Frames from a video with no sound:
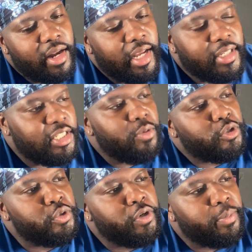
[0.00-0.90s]
And they can see
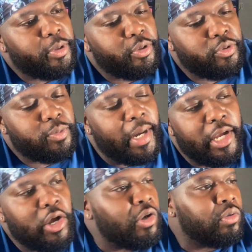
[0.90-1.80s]
what you can produce by
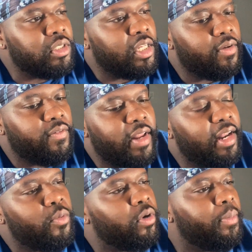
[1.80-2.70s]
your own stuff. Now
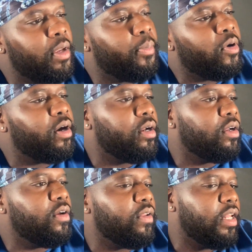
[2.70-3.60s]
they want to be a part.
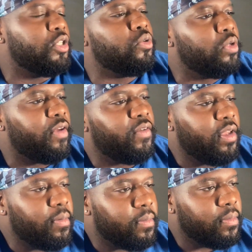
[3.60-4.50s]
Let you do that for them.